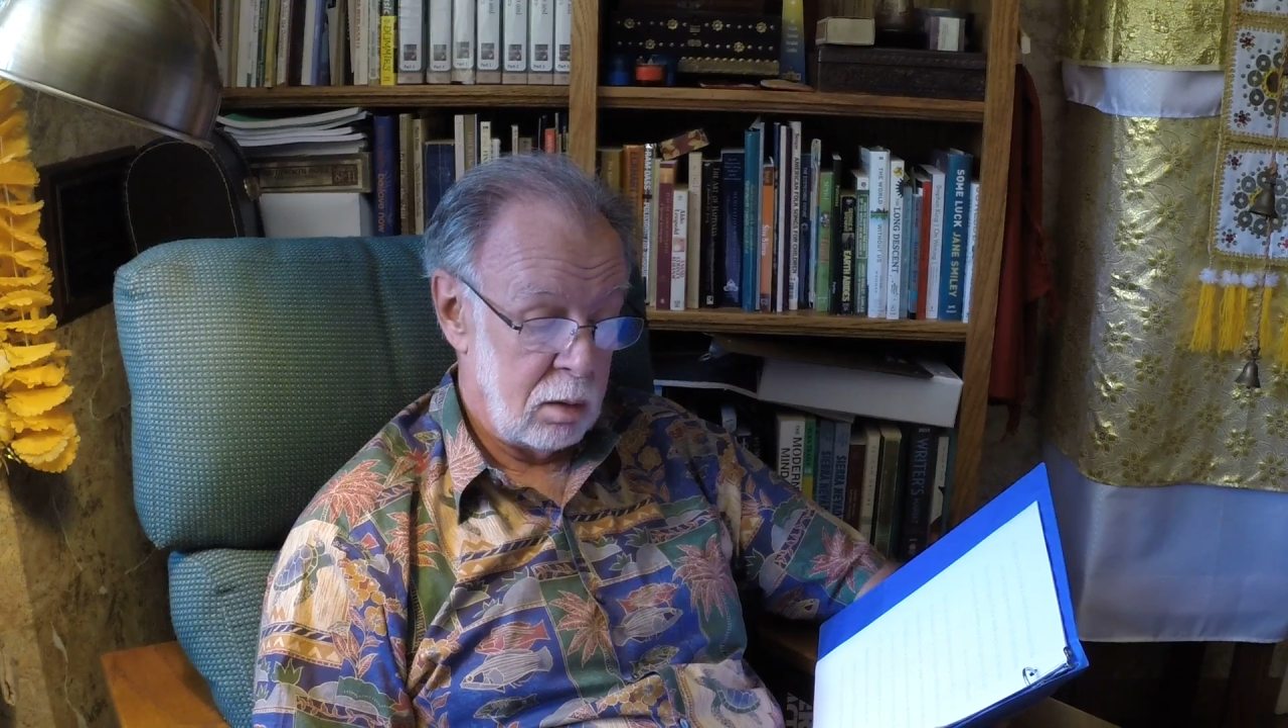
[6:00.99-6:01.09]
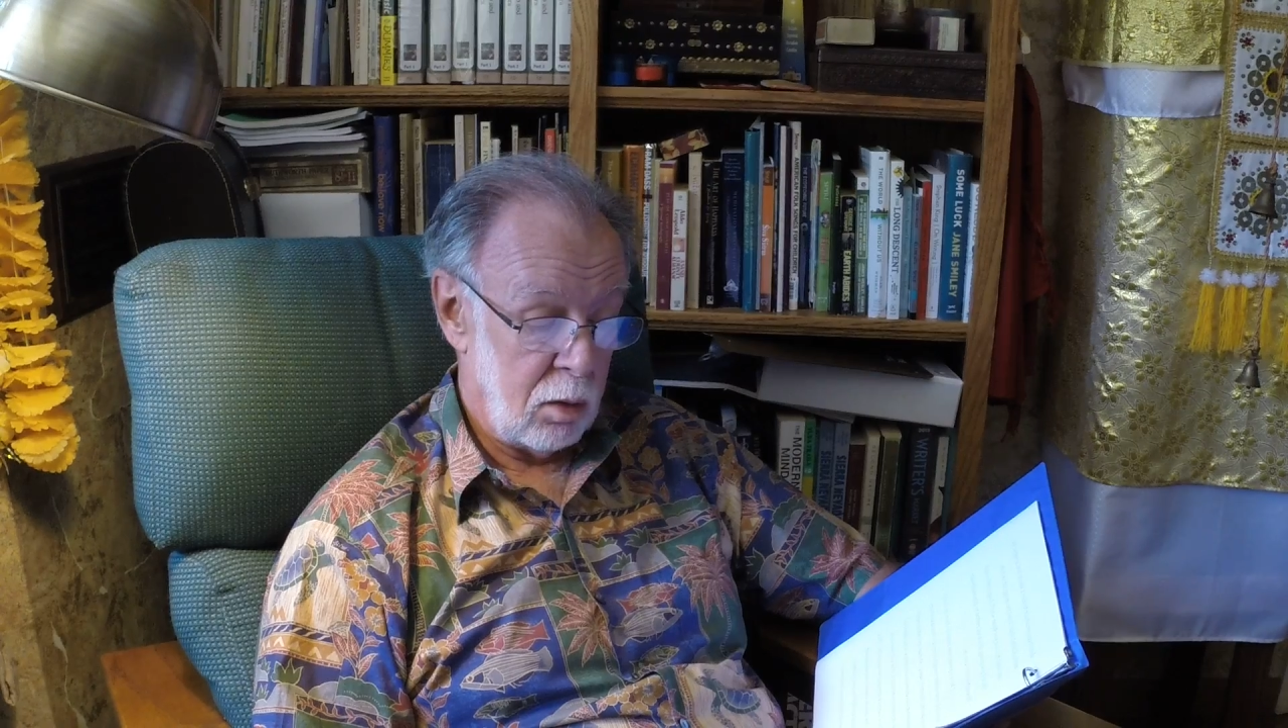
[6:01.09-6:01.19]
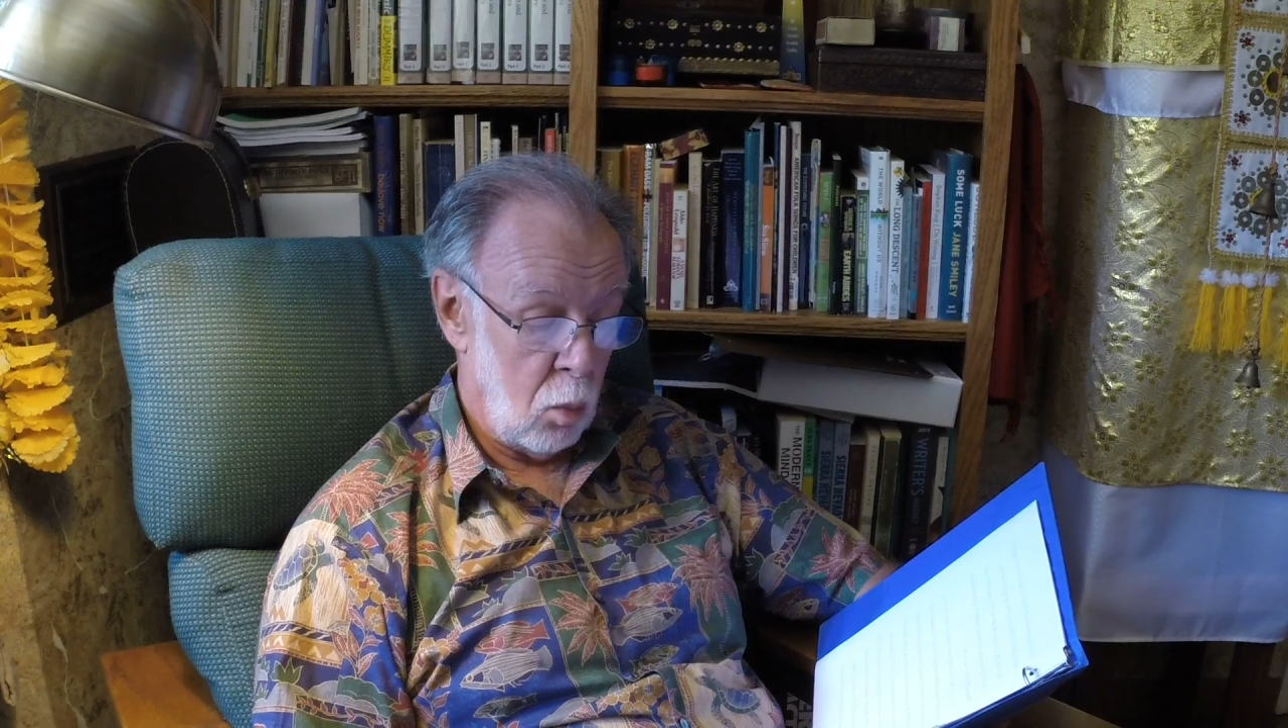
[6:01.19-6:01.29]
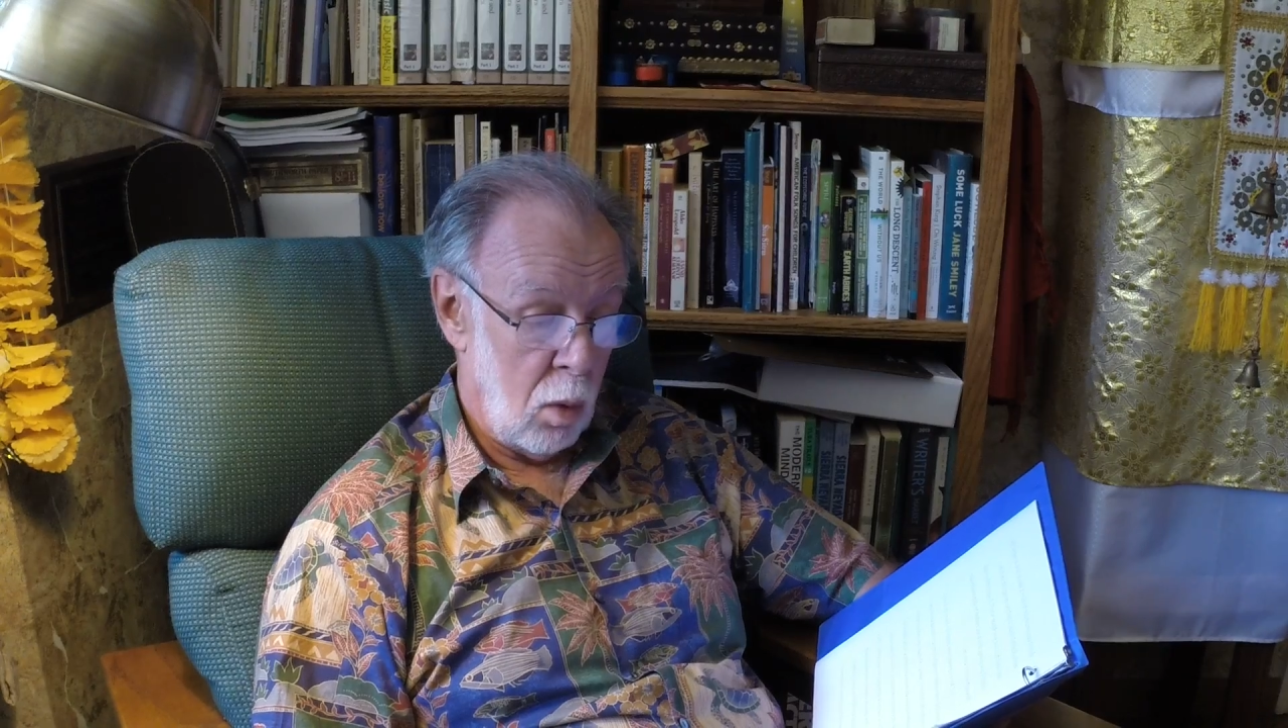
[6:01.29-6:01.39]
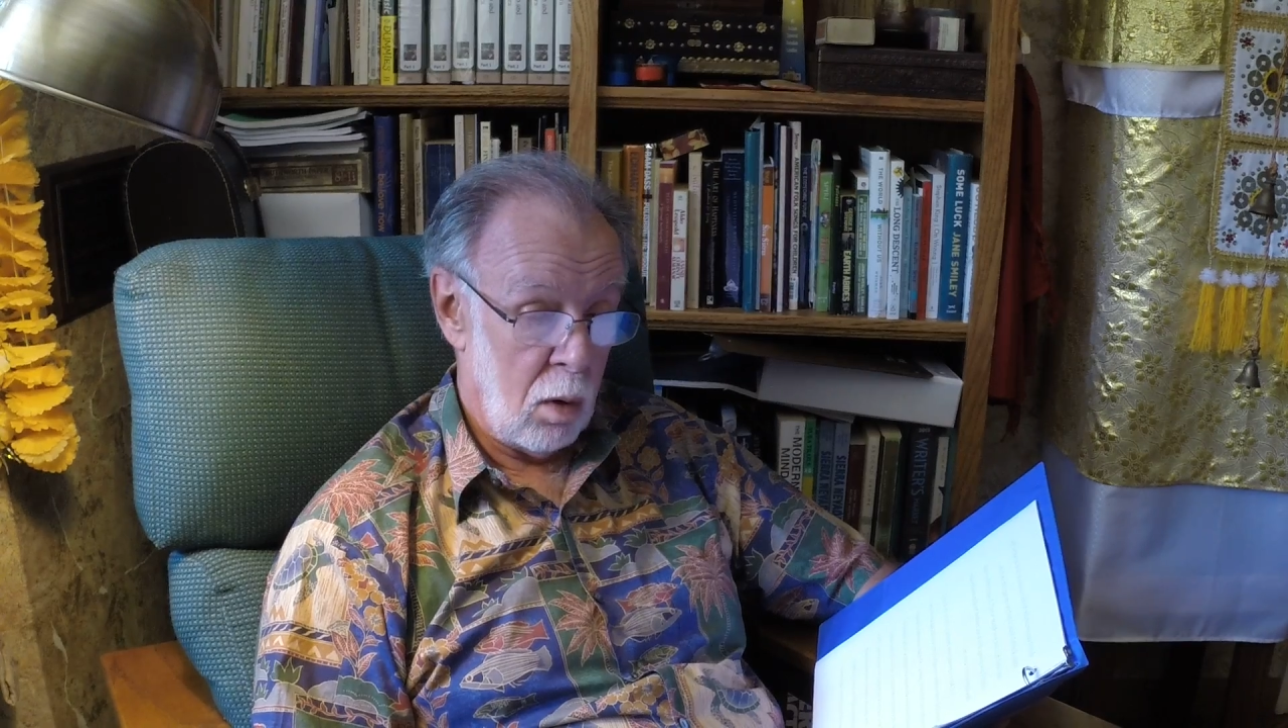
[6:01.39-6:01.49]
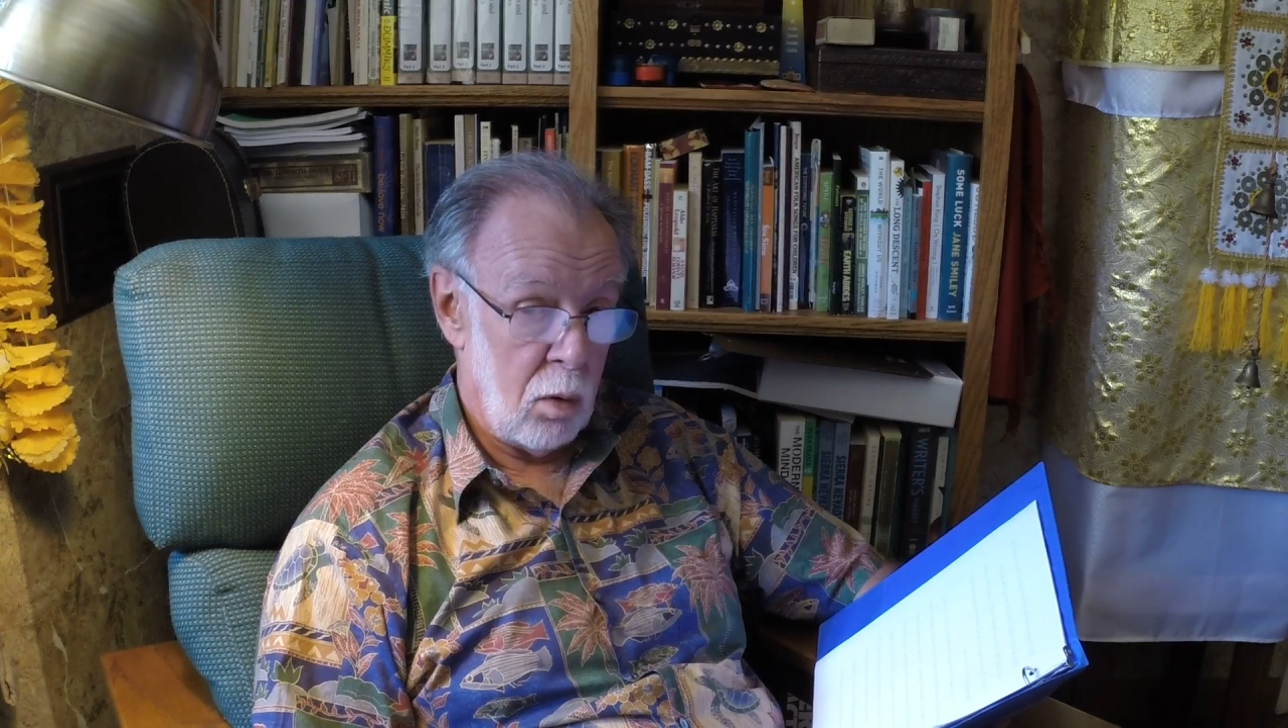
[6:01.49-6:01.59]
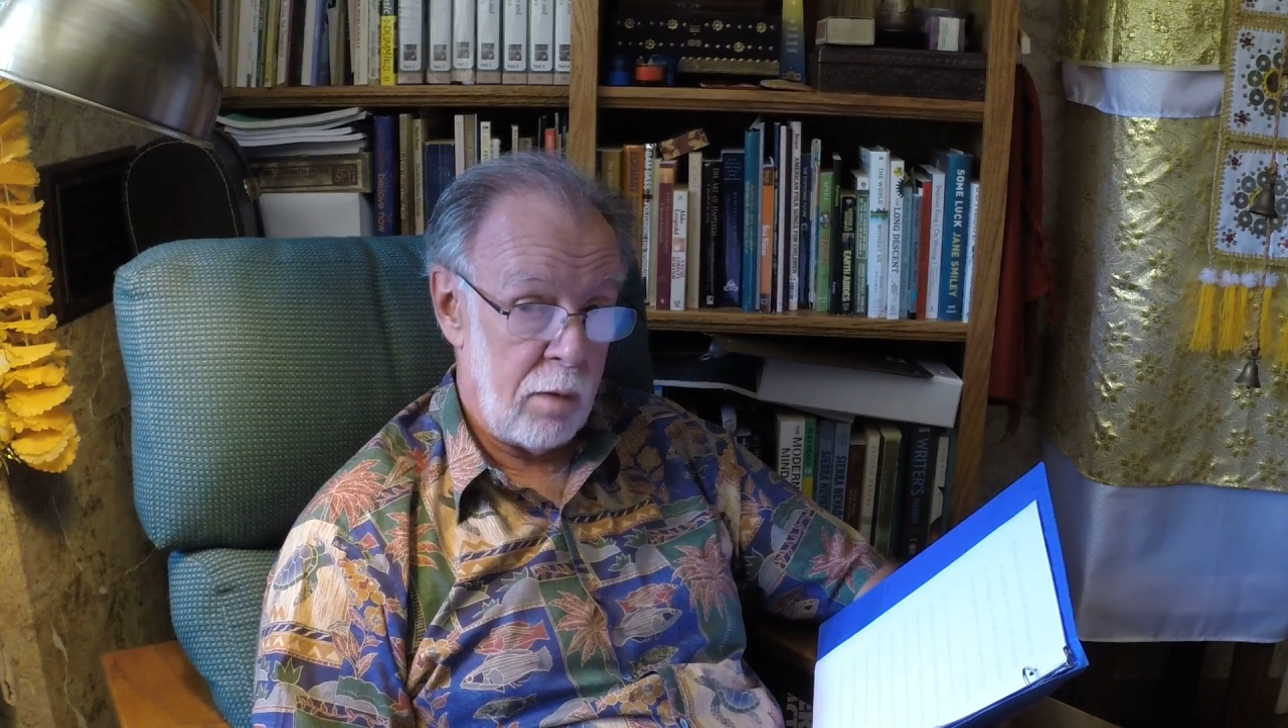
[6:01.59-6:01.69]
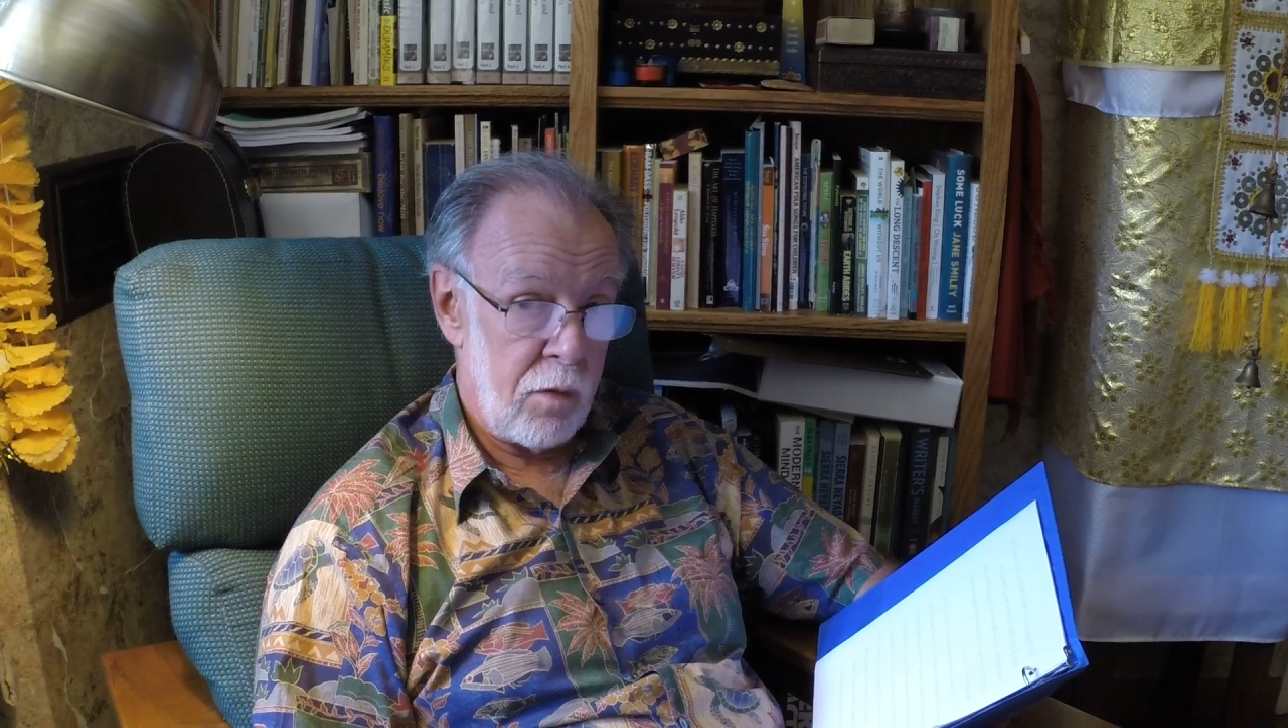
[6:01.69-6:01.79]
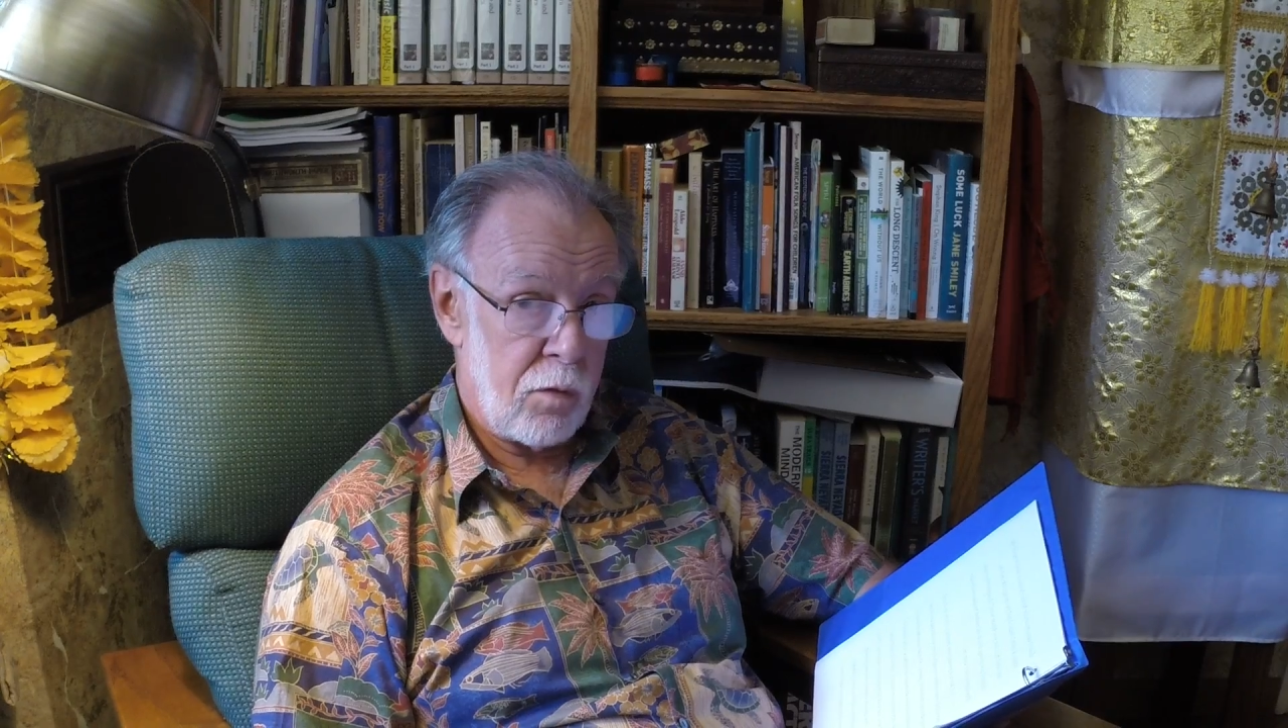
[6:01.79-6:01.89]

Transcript: the world of